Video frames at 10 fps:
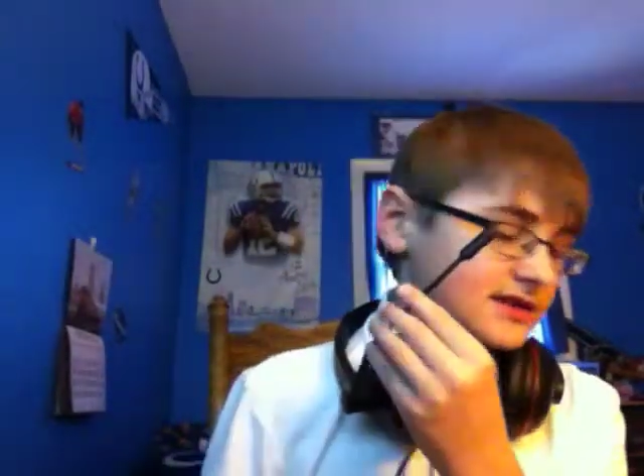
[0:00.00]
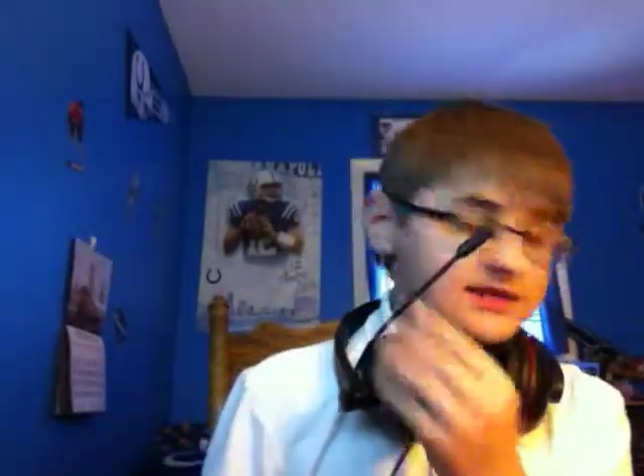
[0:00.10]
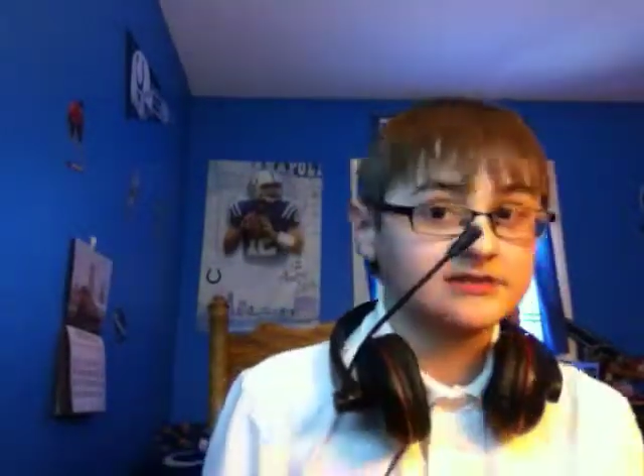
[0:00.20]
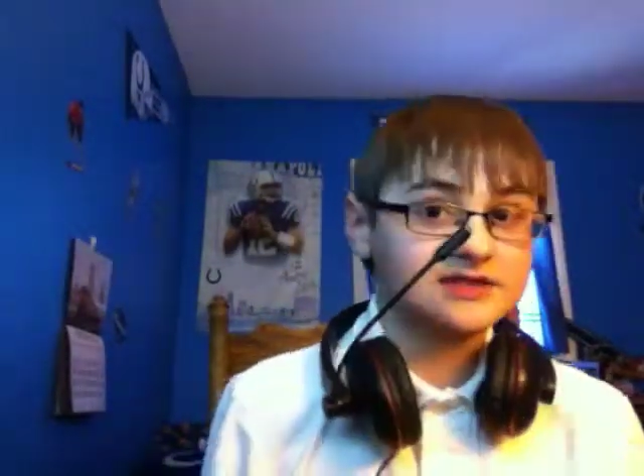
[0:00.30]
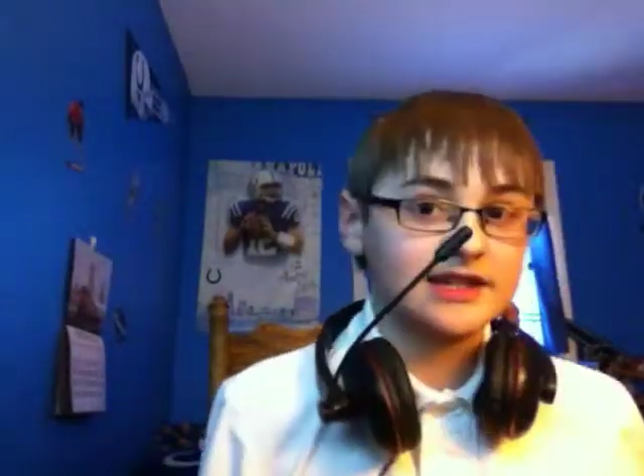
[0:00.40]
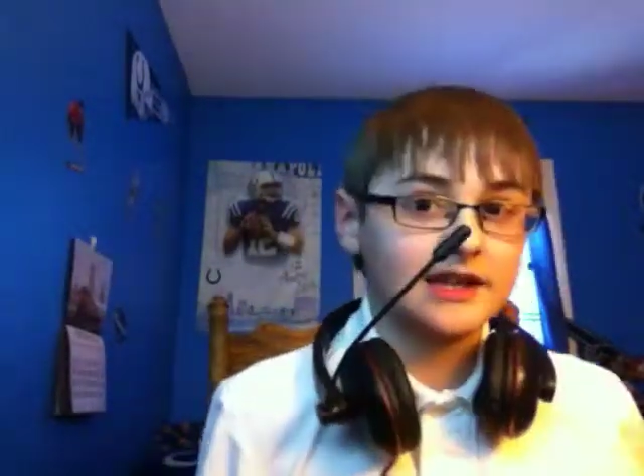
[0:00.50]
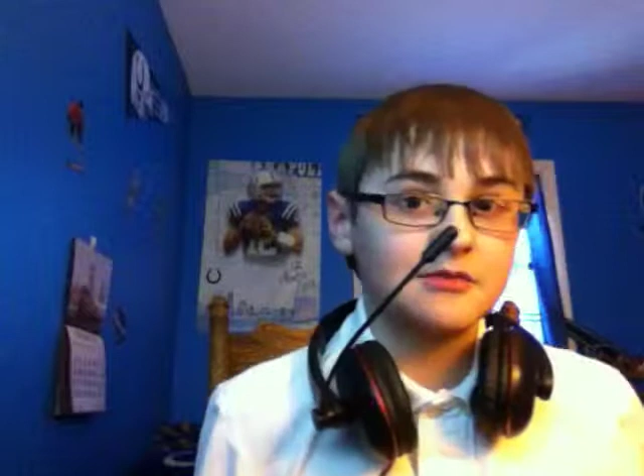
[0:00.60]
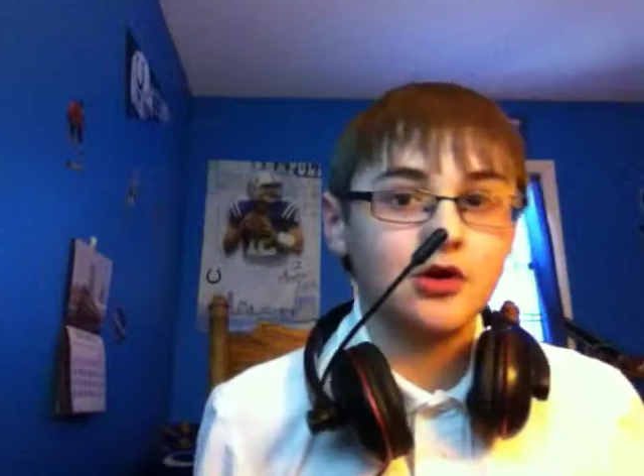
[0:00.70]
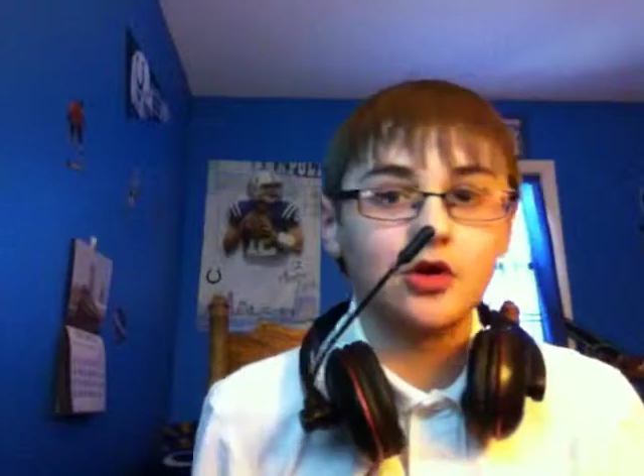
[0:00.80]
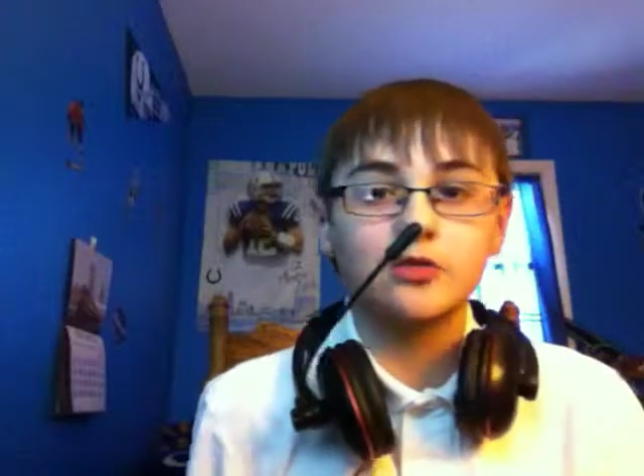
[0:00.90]
as soon as I
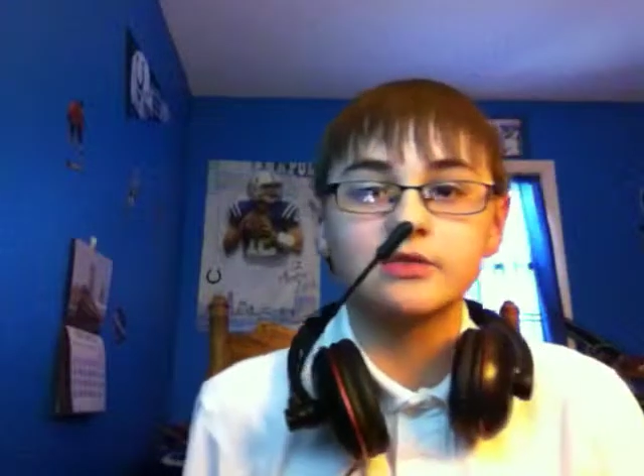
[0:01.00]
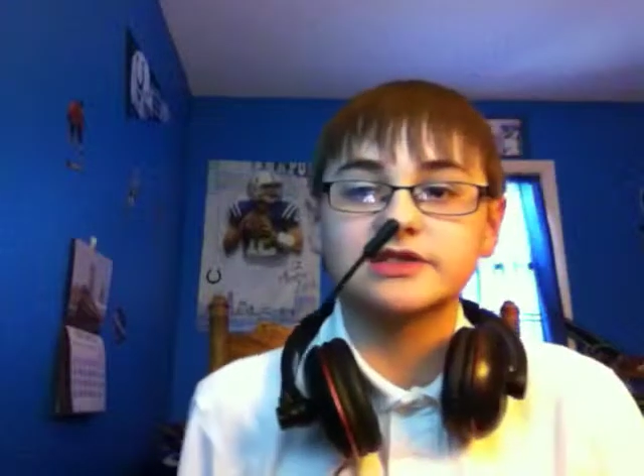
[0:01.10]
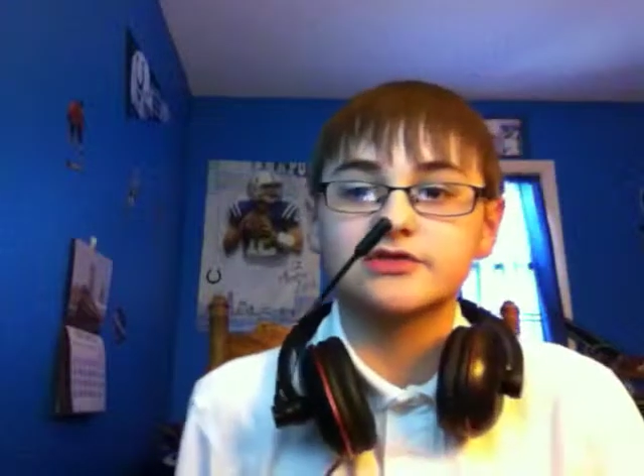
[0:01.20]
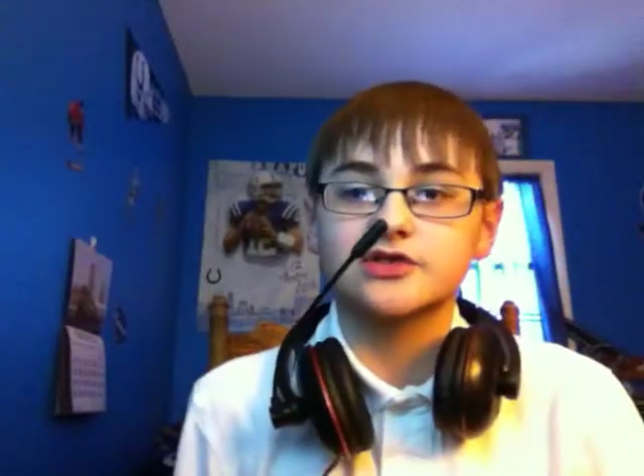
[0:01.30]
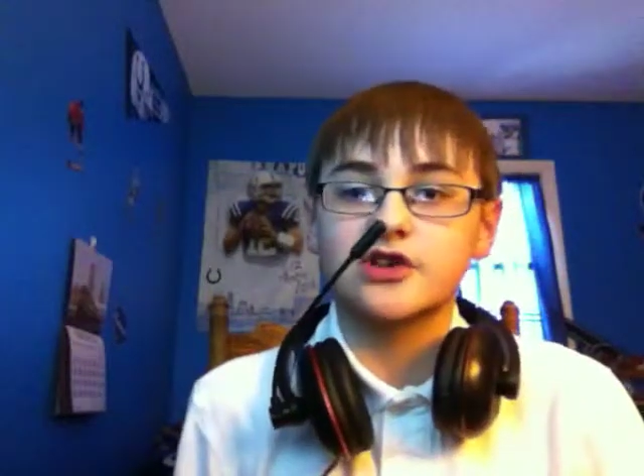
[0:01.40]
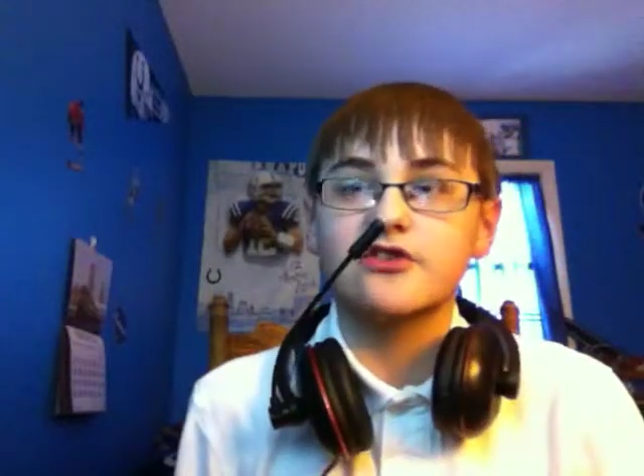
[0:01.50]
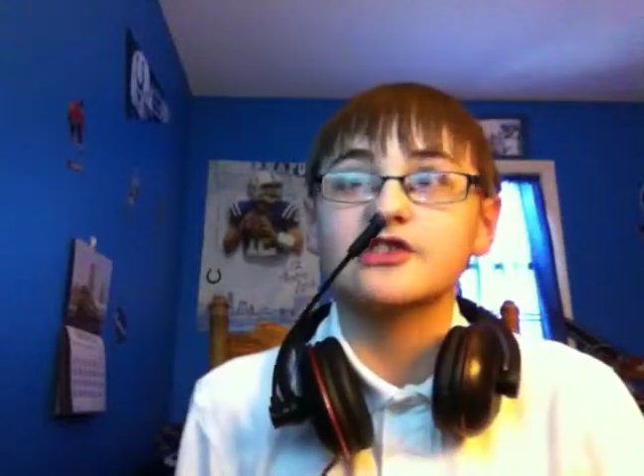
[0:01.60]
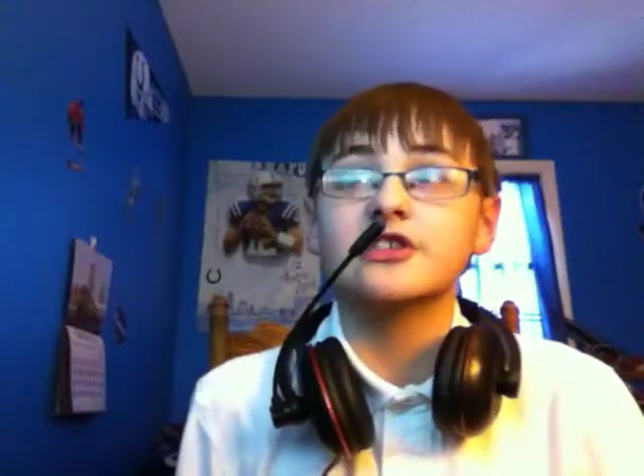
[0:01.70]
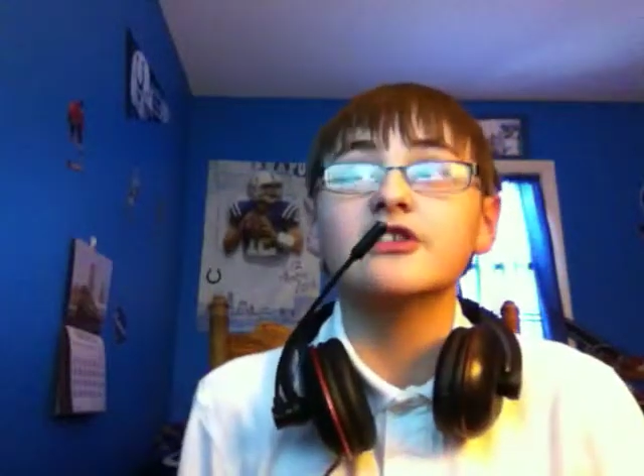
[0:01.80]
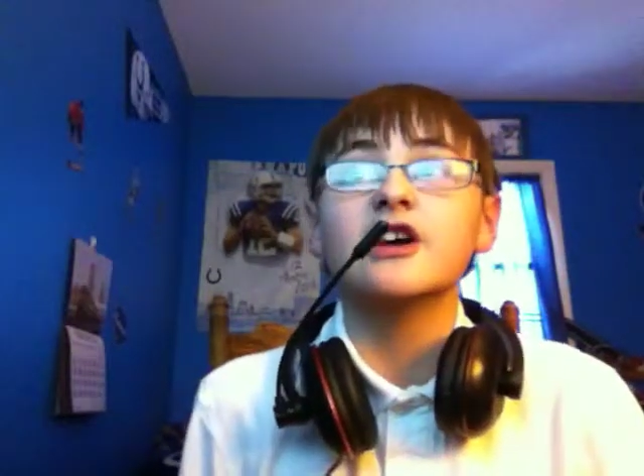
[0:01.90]
came home, because it was
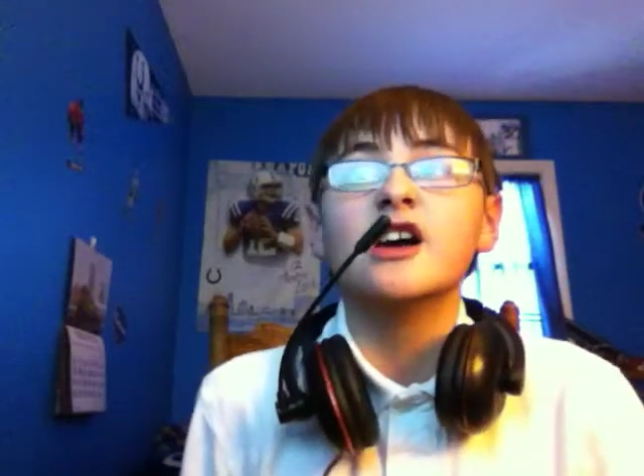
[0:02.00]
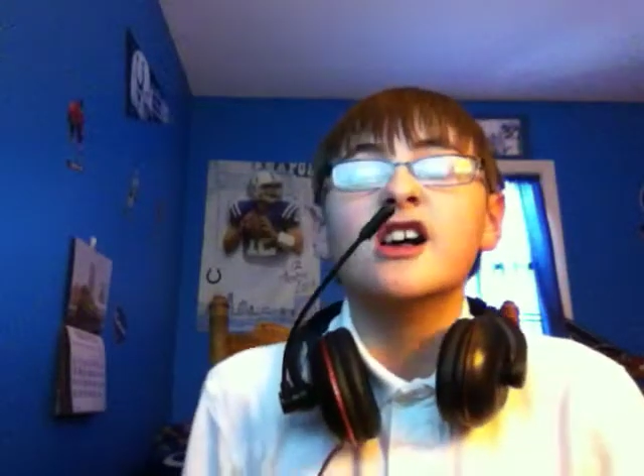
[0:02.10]
already there.